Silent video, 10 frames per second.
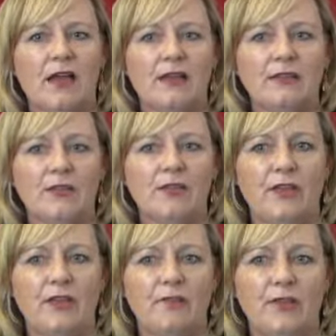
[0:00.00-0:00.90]
and so
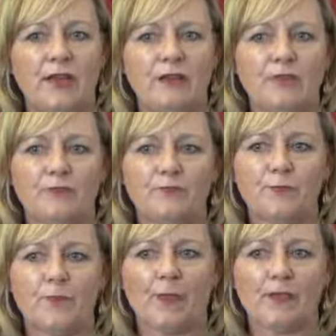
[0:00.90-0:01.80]
there can be
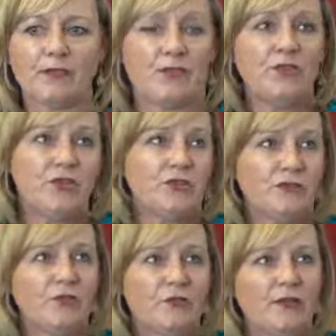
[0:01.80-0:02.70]
some
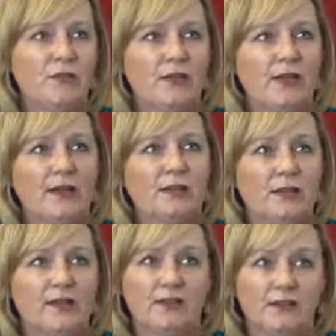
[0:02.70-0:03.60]
solutions put forward, I guess,
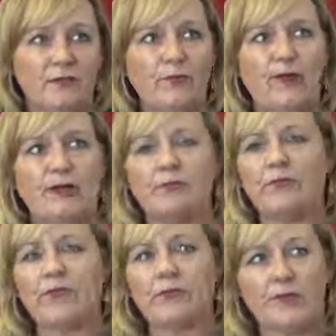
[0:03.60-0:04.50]
in their software
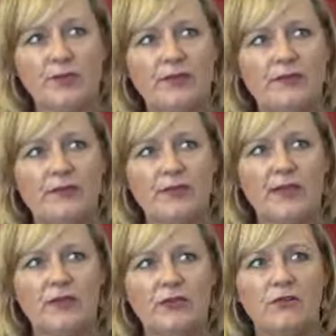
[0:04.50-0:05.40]
or in their process that
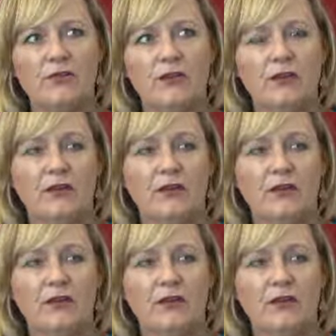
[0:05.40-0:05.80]
they use.